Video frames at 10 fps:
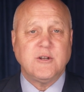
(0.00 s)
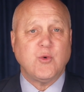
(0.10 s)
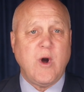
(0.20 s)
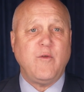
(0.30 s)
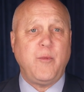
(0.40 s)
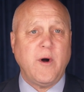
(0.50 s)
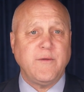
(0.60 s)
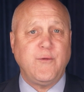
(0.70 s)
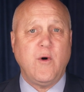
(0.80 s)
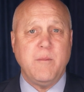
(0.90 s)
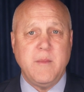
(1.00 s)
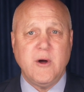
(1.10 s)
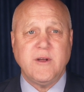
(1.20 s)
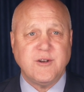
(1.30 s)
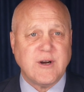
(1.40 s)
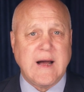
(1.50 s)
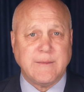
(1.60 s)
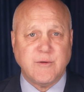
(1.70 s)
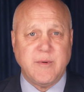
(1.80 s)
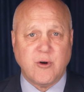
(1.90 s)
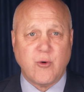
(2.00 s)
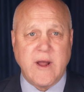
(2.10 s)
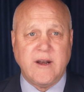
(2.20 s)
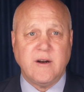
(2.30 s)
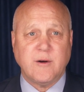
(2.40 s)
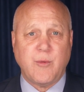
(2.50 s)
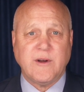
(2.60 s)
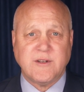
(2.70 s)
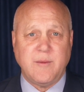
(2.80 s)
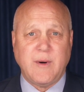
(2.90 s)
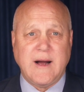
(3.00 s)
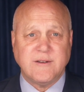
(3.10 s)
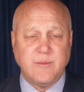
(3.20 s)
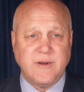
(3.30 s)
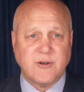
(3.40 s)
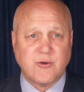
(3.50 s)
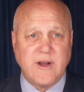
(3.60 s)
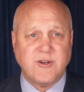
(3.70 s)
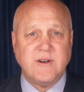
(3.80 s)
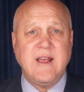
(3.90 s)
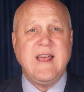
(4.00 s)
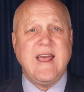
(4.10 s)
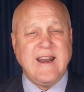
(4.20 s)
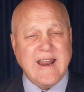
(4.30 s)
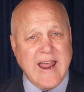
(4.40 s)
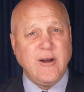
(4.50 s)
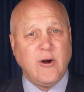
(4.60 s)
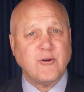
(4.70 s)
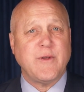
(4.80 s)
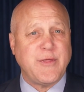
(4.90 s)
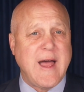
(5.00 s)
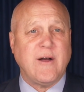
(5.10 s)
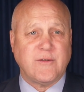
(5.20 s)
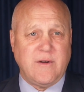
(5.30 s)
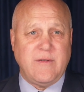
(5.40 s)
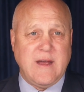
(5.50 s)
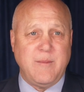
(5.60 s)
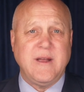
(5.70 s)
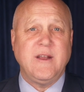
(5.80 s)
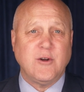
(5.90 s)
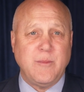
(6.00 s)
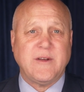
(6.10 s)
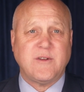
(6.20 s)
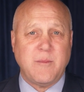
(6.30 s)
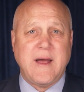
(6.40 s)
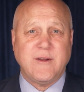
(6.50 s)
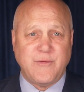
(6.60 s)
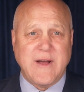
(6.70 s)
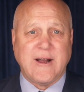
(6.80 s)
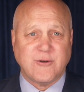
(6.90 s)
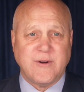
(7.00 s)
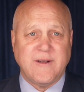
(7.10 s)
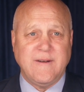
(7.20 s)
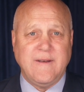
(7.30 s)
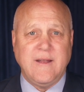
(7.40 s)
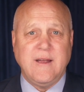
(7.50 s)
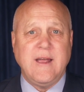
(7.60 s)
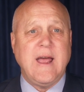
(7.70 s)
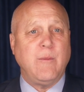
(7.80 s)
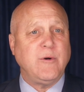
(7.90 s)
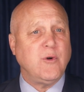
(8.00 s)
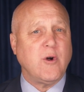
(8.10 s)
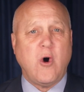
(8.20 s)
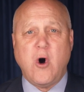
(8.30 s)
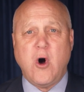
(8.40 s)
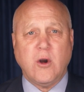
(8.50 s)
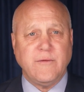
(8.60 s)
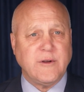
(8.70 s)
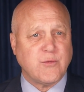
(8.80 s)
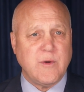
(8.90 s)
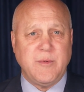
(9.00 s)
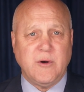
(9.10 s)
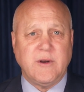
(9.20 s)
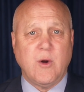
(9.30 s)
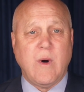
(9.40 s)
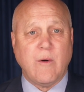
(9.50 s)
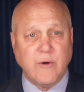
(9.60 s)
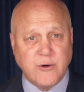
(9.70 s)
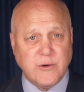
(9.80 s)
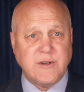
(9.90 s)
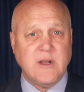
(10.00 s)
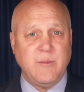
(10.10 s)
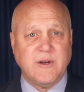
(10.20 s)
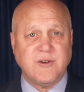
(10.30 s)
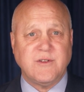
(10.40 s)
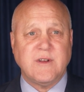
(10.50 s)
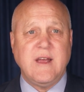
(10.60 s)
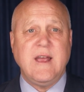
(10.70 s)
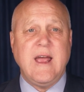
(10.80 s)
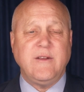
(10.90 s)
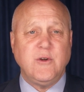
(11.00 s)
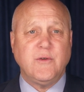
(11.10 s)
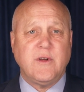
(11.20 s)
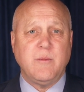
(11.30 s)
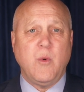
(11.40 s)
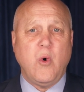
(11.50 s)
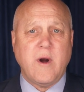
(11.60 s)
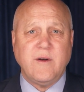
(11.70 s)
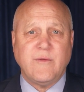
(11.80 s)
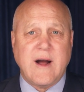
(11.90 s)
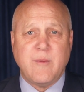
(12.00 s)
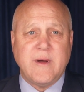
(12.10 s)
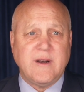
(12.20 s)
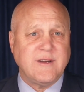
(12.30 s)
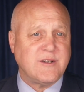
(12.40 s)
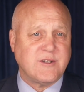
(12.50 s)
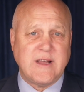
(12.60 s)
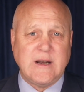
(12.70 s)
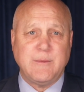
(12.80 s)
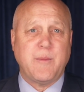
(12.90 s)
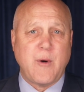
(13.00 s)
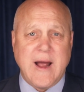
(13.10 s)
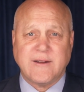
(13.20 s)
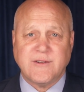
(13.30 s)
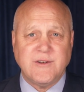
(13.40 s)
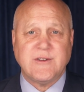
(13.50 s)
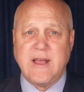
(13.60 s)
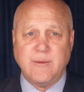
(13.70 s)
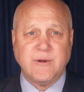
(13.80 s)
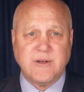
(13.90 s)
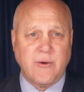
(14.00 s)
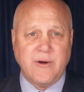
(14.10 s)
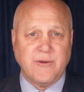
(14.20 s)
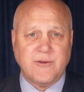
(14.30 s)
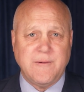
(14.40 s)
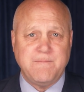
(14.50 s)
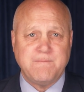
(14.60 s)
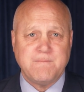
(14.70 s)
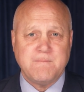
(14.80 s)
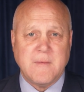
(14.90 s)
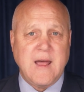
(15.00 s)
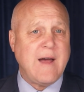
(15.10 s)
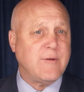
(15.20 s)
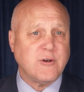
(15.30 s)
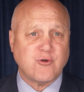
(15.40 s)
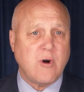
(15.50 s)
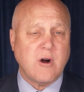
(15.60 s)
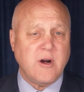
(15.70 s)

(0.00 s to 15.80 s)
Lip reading: 12.4 million jobs have been created under President Biden's administration, and 800,000 of them in domestic manufacturing. And we're doing all of this rebuilding while reducing emissions and using more environmentally sustainable practices and materials. Having a strong